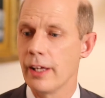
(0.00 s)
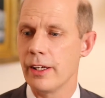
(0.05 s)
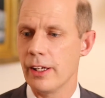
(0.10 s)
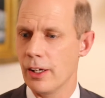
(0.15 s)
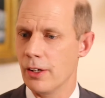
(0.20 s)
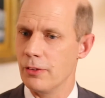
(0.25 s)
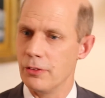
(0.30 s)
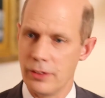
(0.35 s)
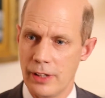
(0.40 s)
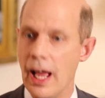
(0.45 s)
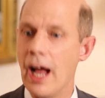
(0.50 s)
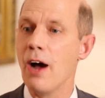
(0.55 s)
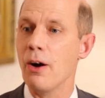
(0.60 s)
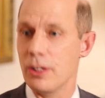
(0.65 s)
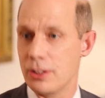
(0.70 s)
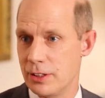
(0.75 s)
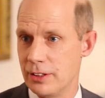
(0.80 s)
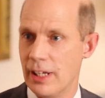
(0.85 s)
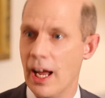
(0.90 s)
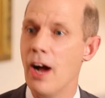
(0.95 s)

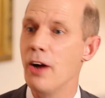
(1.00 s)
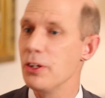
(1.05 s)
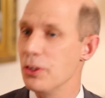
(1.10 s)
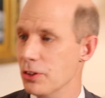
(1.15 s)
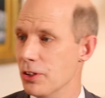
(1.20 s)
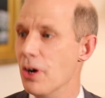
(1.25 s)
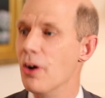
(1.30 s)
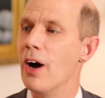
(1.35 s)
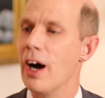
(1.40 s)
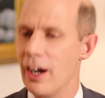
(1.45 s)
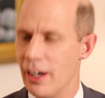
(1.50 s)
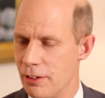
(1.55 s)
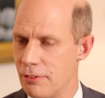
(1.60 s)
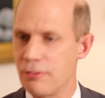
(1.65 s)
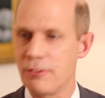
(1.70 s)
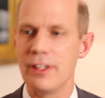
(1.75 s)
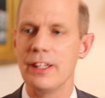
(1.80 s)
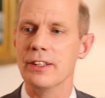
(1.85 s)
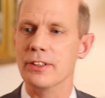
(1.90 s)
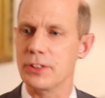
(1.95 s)
Now you know how it
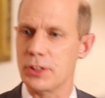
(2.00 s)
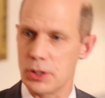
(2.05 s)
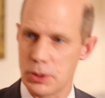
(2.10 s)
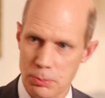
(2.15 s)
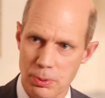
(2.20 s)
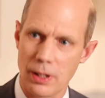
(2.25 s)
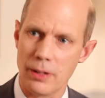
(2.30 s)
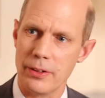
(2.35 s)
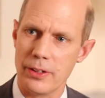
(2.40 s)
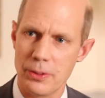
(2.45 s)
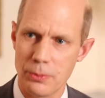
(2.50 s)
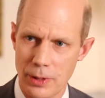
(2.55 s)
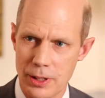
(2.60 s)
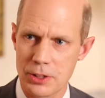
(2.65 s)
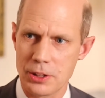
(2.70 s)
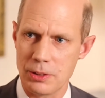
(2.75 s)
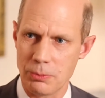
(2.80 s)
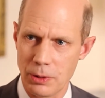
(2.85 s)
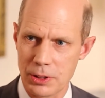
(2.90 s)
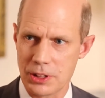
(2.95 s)
feels is probably the way
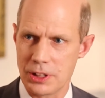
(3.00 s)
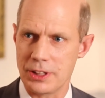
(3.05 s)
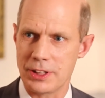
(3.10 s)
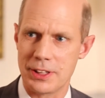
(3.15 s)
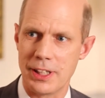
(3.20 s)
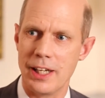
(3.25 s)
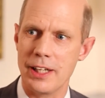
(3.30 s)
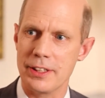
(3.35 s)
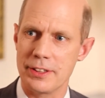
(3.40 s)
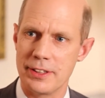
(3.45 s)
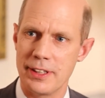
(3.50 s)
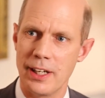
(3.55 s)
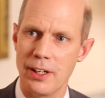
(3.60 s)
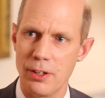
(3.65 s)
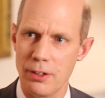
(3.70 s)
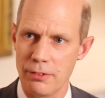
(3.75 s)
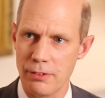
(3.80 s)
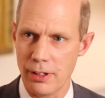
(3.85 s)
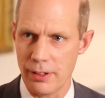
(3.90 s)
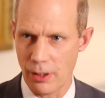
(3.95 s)
what she says
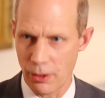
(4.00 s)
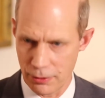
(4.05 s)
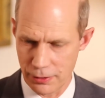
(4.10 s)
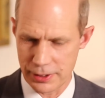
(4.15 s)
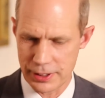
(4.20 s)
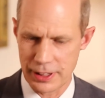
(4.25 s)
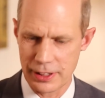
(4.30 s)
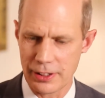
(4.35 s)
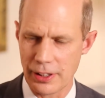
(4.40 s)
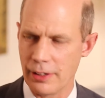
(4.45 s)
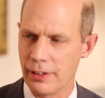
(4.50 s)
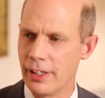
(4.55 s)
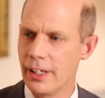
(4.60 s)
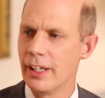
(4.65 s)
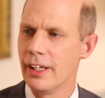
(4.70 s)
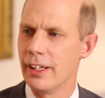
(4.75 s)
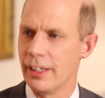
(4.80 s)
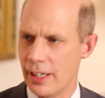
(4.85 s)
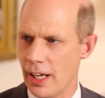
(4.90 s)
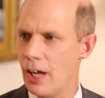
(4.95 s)
now over dinner.
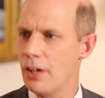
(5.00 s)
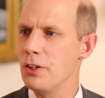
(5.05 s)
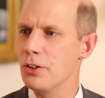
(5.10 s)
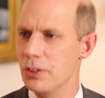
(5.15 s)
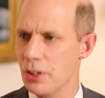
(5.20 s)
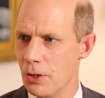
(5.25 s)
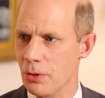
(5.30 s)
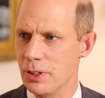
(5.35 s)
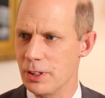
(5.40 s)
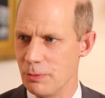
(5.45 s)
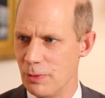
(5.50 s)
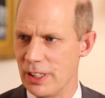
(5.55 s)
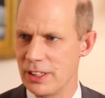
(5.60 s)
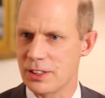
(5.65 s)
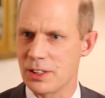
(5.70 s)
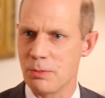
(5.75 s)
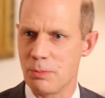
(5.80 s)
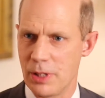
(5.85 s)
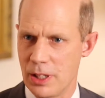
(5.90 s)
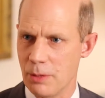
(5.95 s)
Now you know what it means
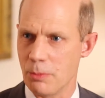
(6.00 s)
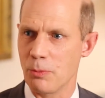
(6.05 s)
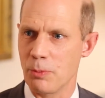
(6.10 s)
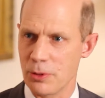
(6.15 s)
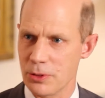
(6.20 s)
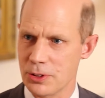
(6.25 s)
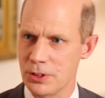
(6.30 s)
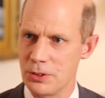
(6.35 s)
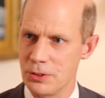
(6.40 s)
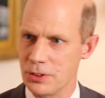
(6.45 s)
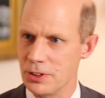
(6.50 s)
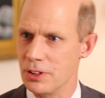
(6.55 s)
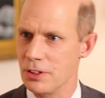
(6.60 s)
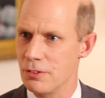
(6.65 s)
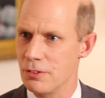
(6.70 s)
to be the person who's in